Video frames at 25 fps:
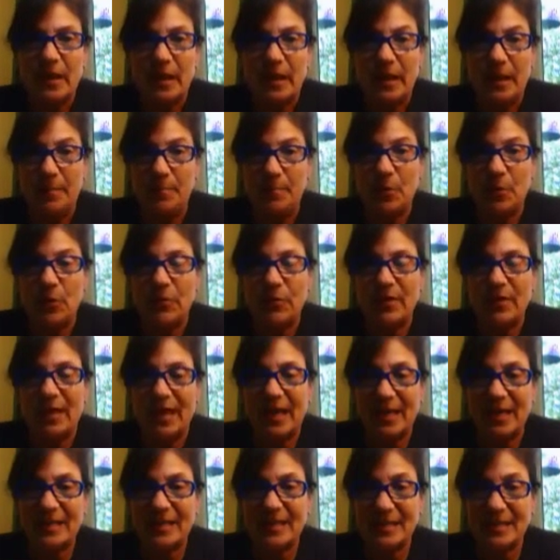In both
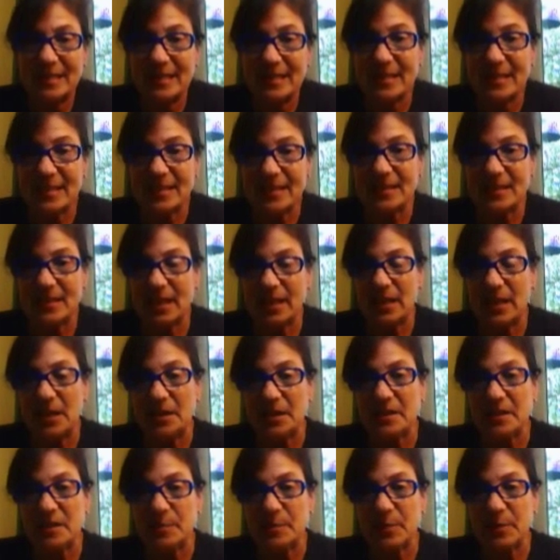cases, the
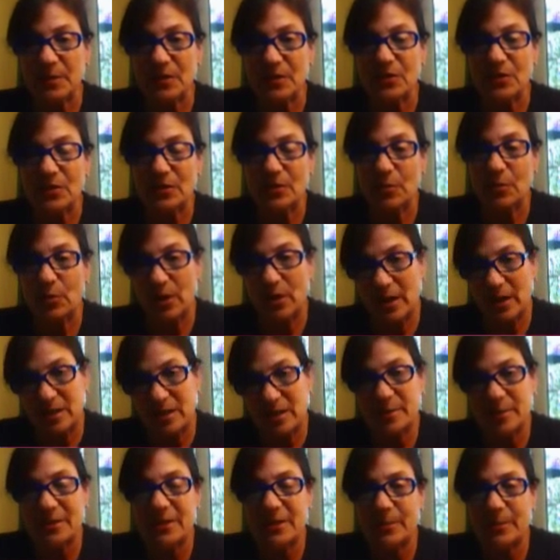husband or
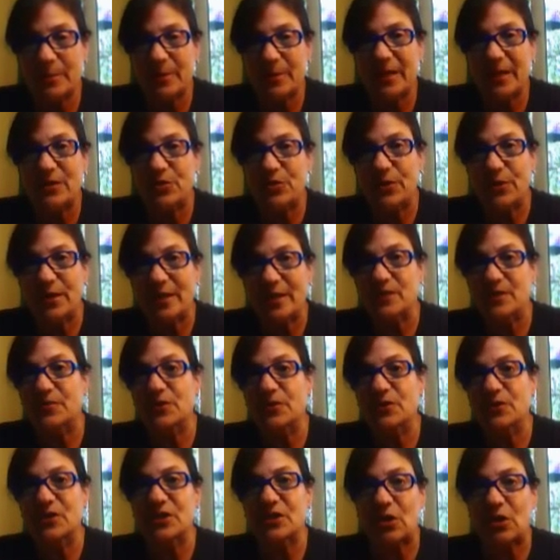husband-to-be
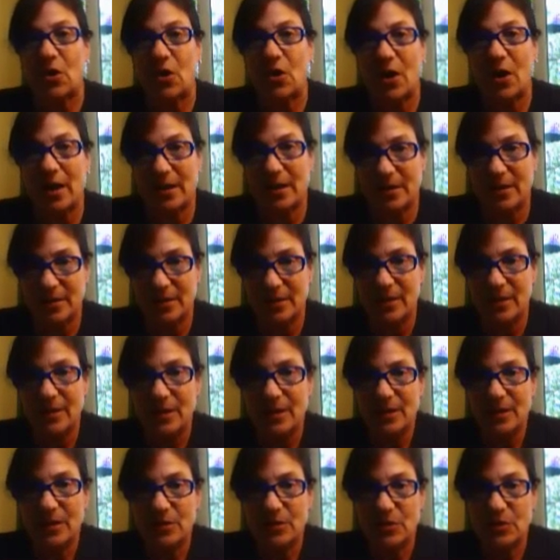transferred stock
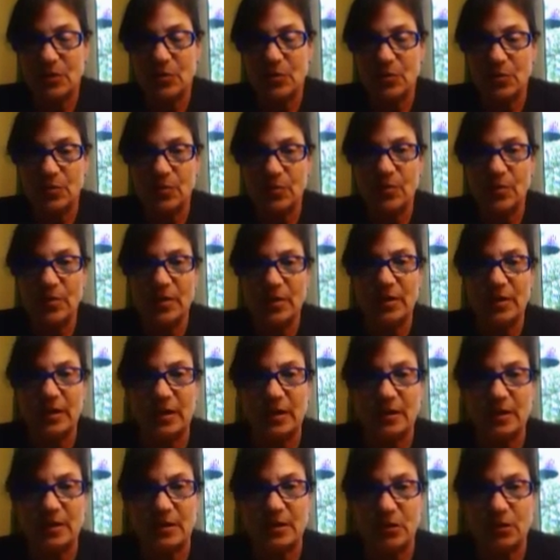to
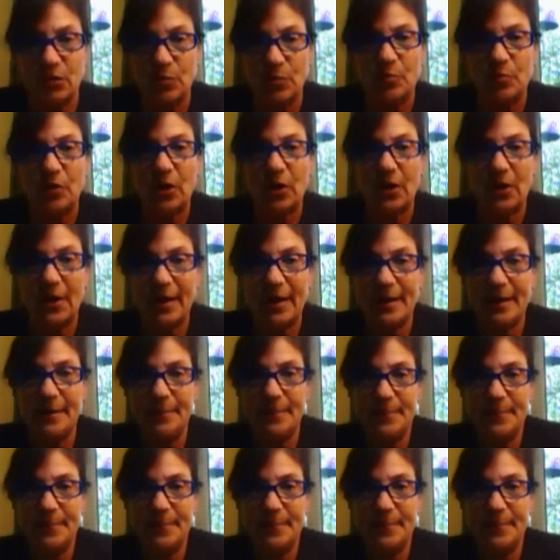his new bride.